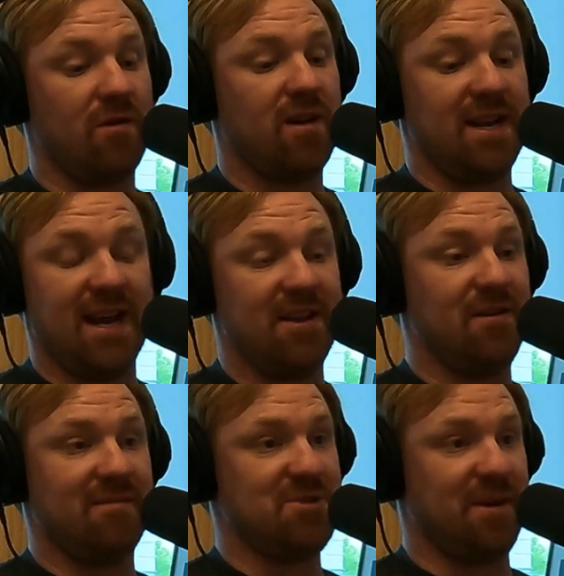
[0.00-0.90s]
and I
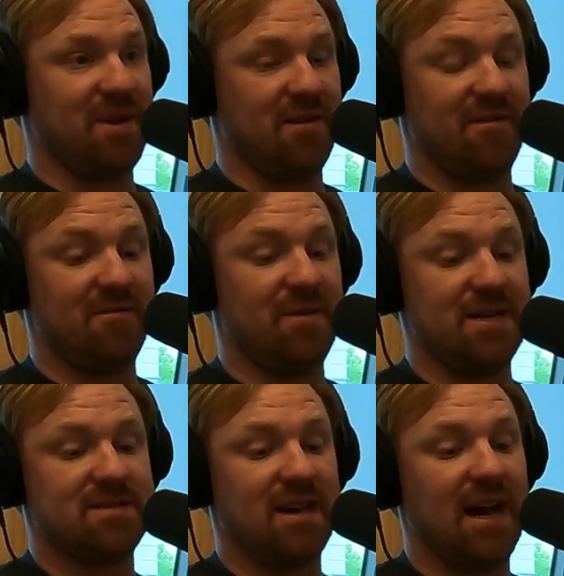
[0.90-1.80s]
know I'm jumping all over the
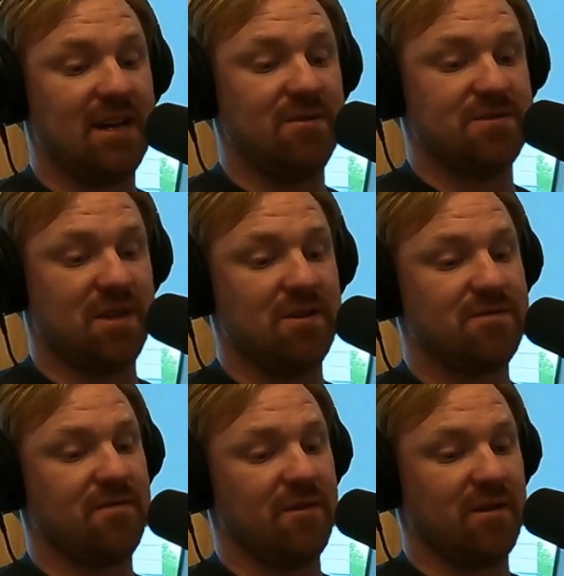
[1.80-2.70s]
place, I use
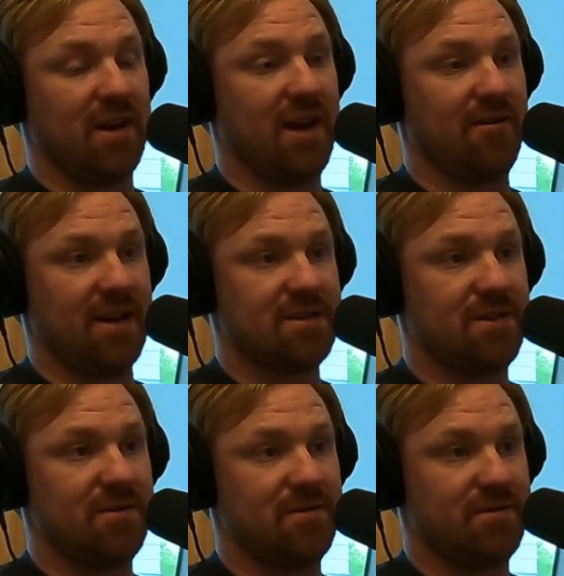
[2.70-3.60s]
those for king rigs
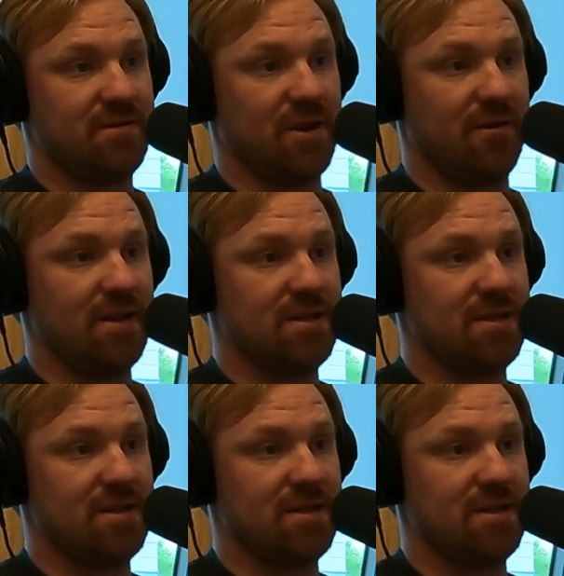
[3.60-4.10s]
too, the gorillas.